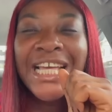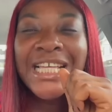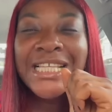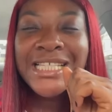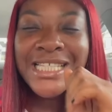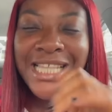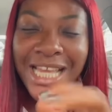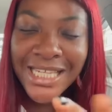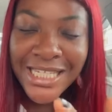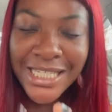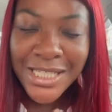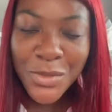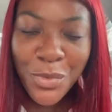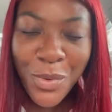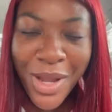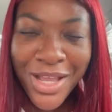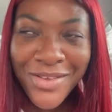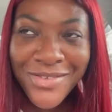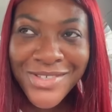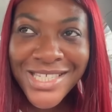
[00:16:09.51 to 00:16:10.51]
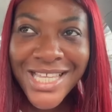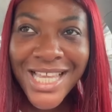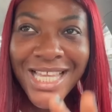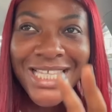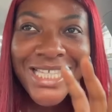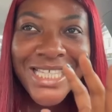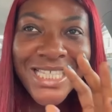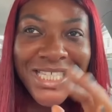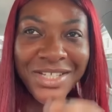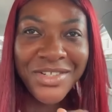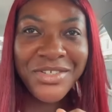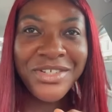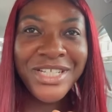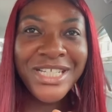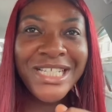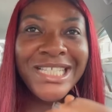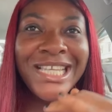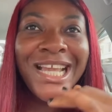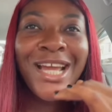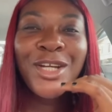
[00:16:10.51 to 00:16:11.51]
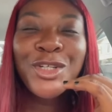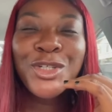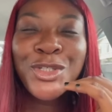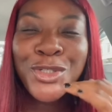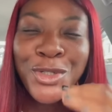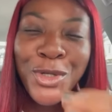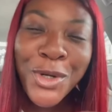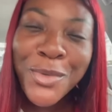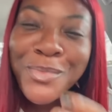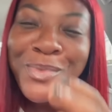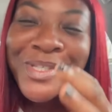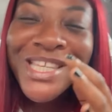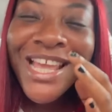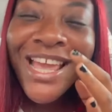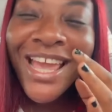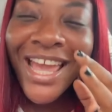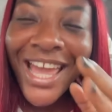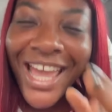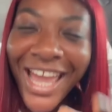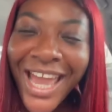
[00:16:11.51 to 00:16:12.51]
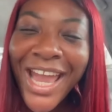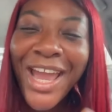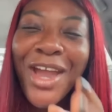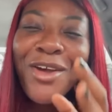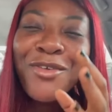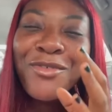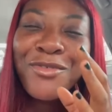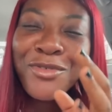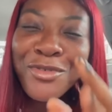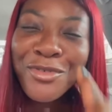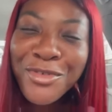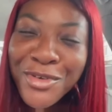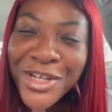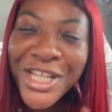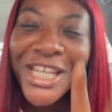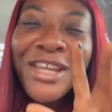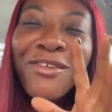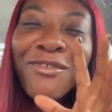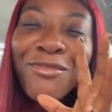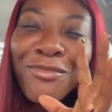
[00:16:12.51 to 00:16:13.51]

Zaddy's Wives series drops every